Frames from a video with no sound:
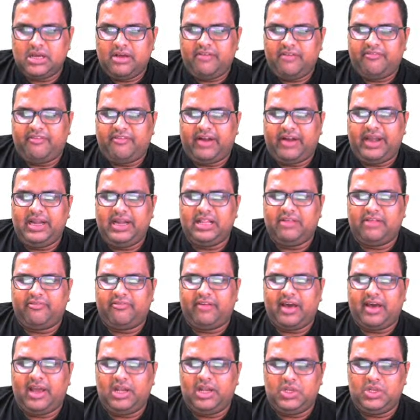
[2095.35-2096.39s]
Find the
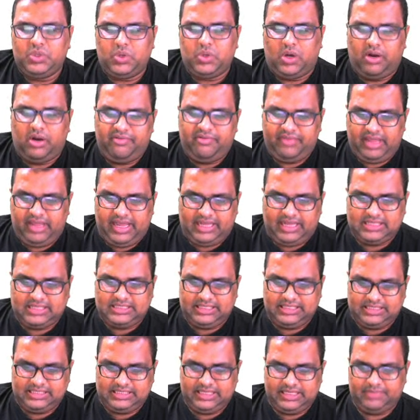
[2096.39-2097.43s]
value of x,
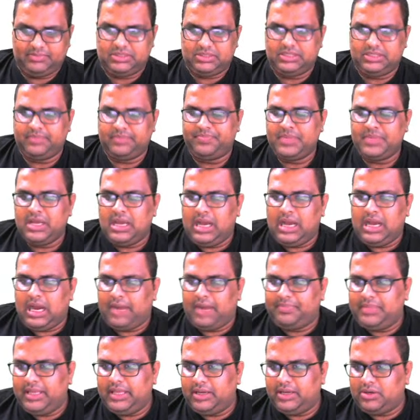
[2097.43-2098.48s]
it seems.
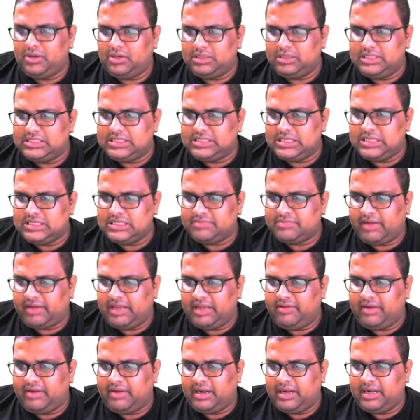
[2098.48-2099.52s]
Ab dekho, this is
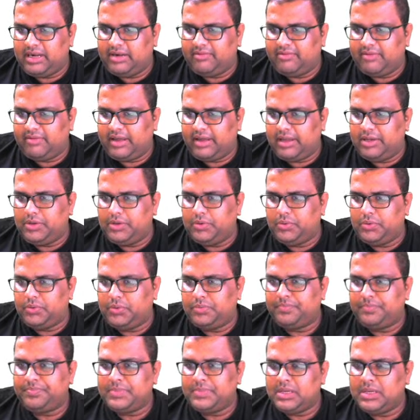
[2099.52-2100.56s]
500 value.
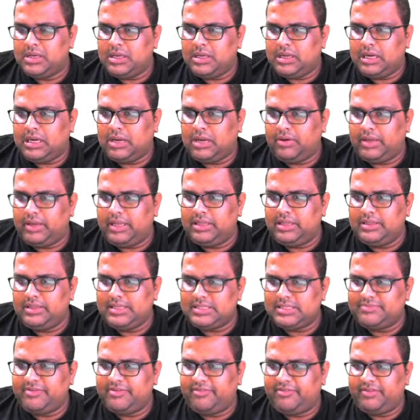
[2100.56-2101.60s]
Now in
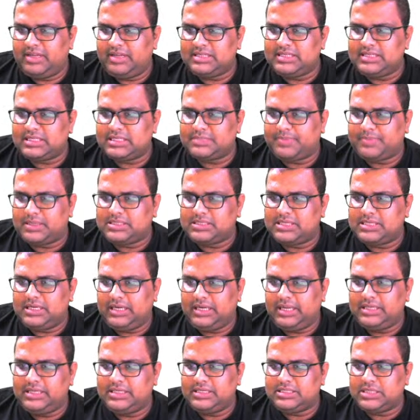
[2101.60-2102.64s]
this 56
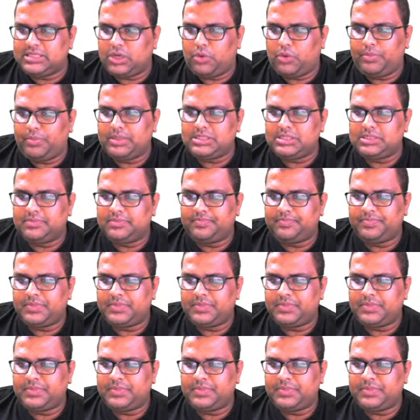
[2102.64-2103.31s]
percentage is how much?